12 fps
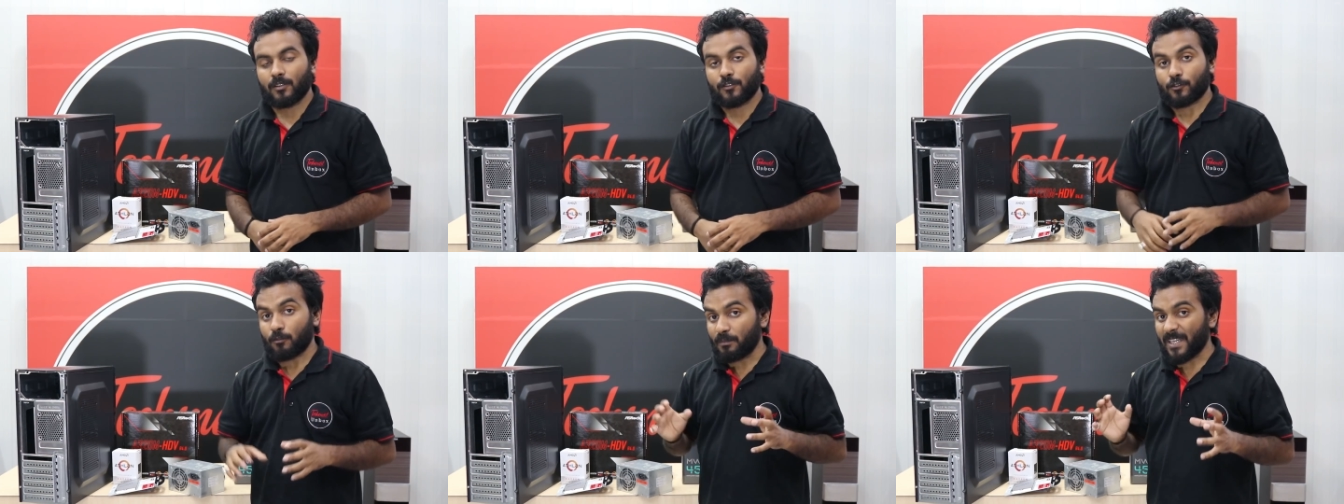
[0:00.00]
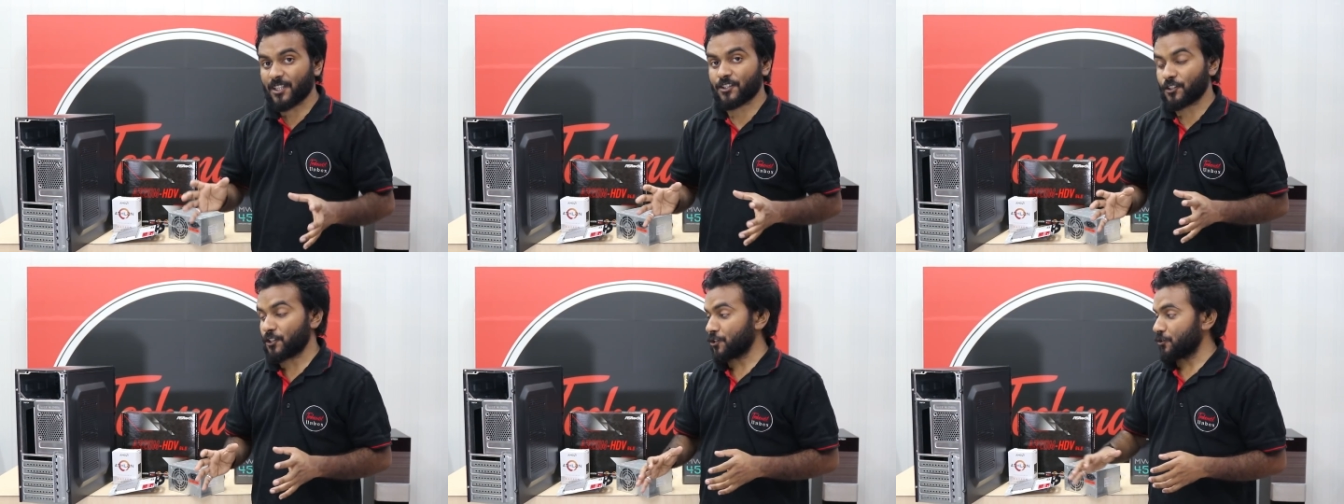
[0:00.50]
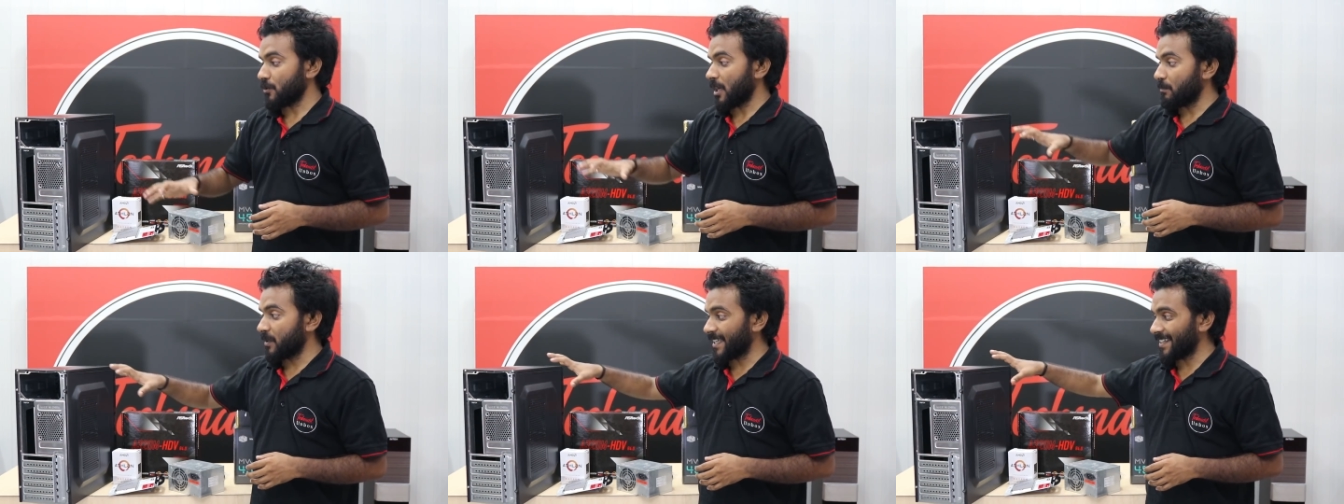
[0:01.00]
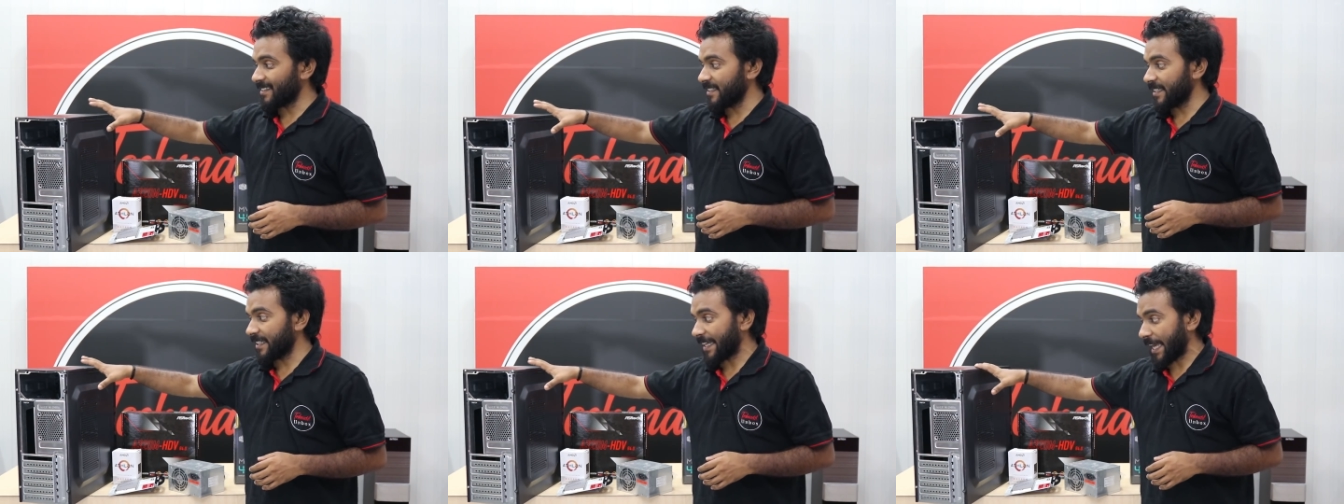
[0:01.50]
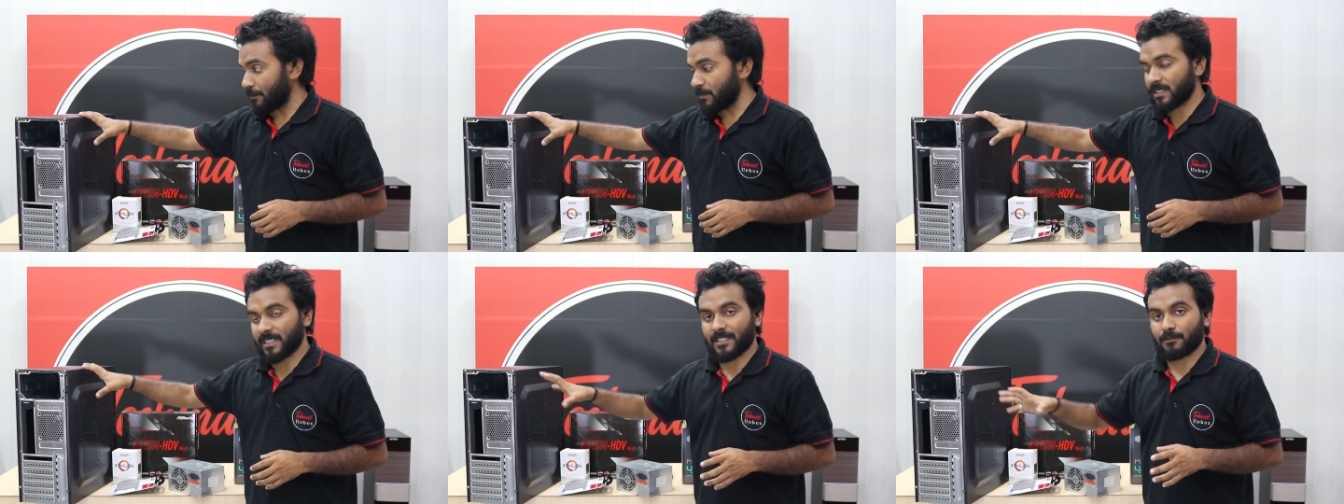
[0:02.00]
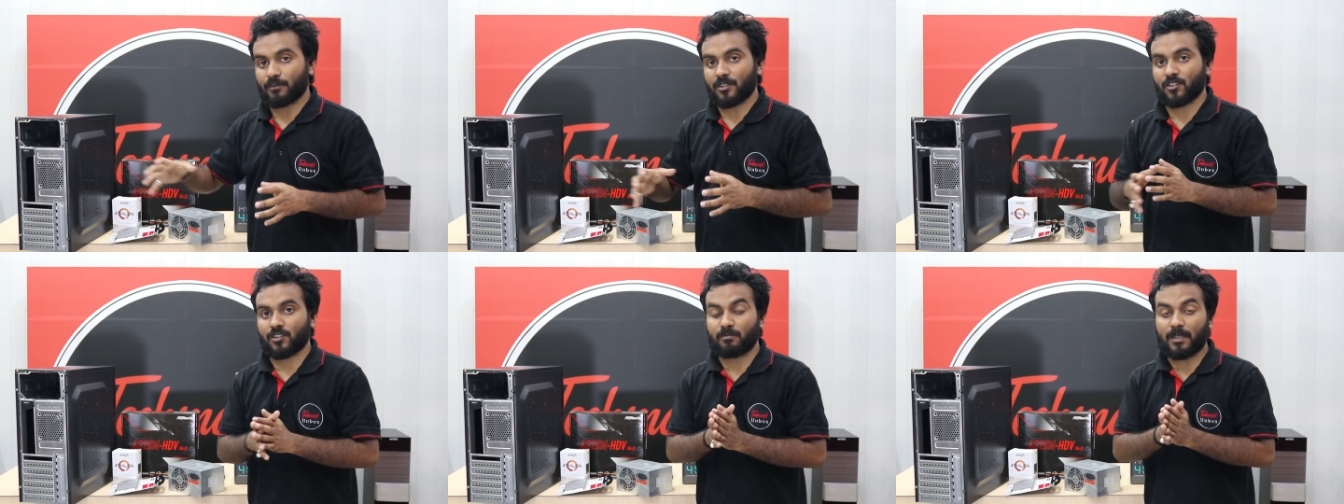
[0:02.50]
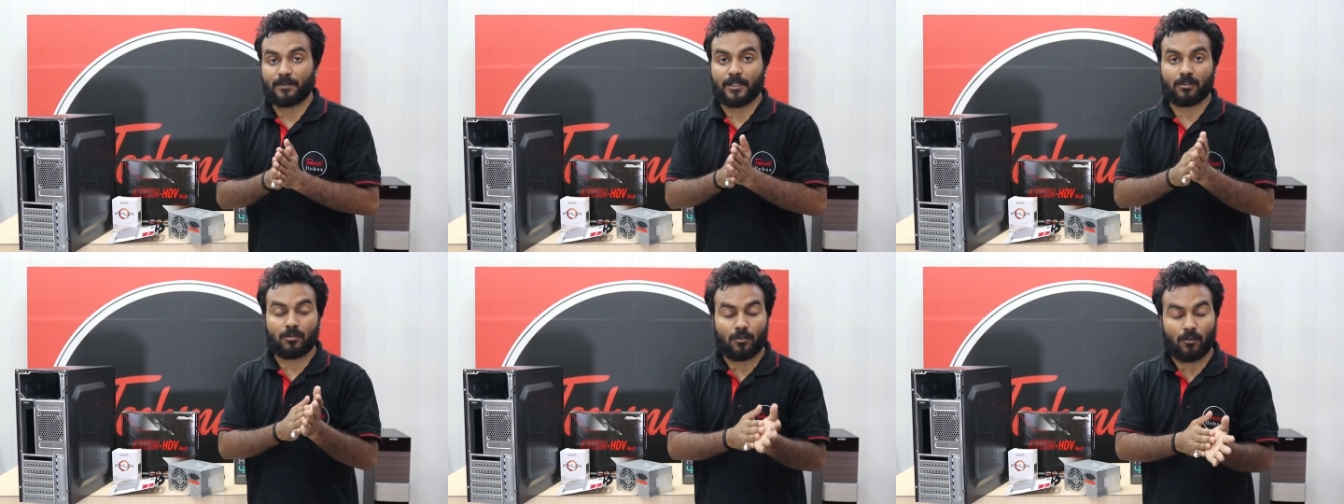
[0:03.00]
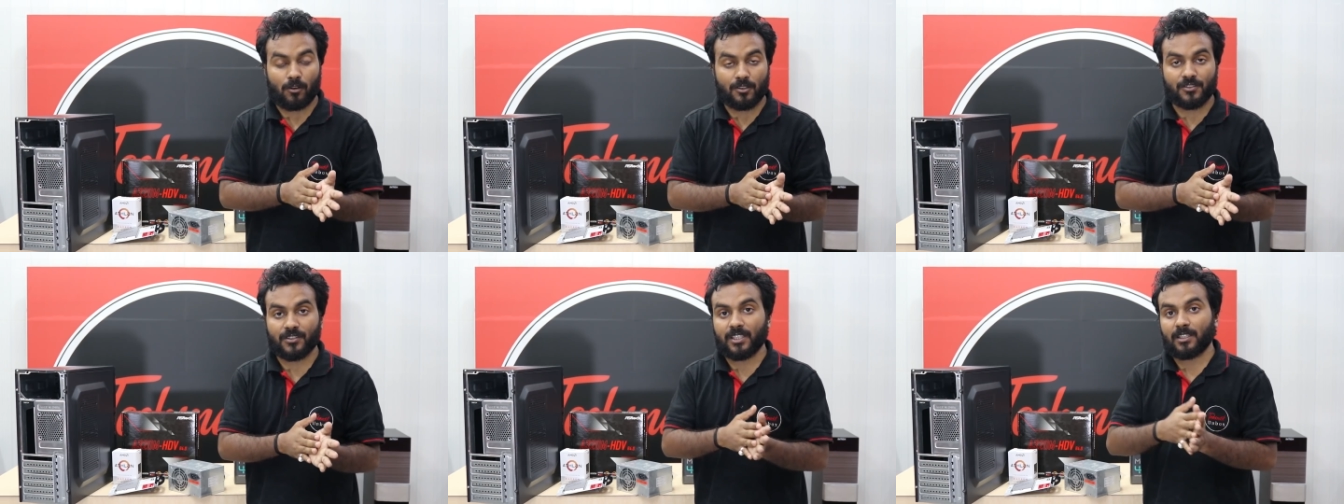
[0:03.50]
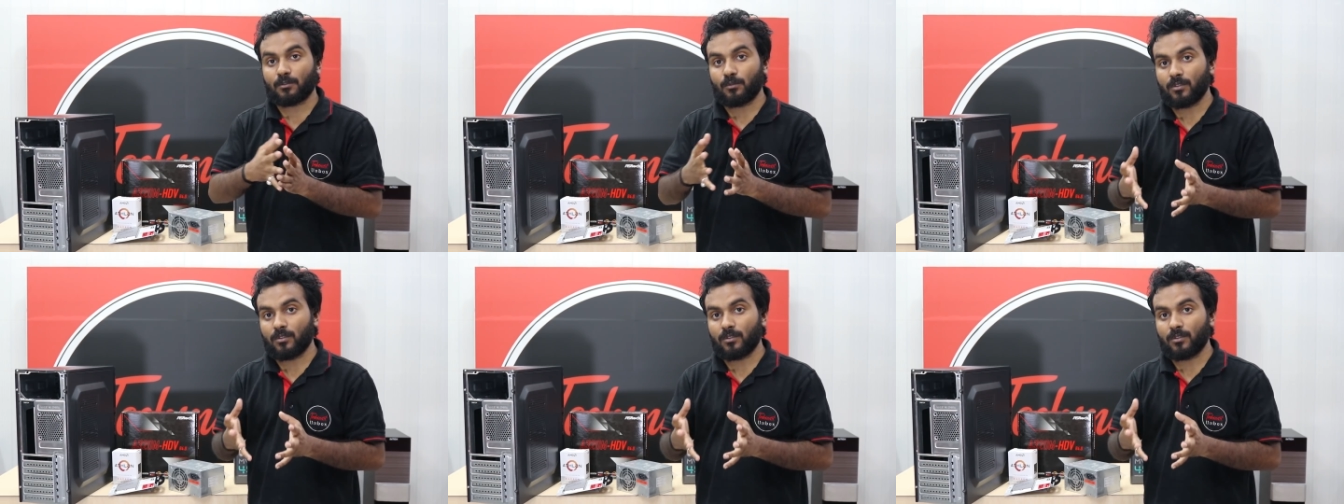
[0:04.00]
So make sure you upgrade the cabinet, which is maybe Corsair,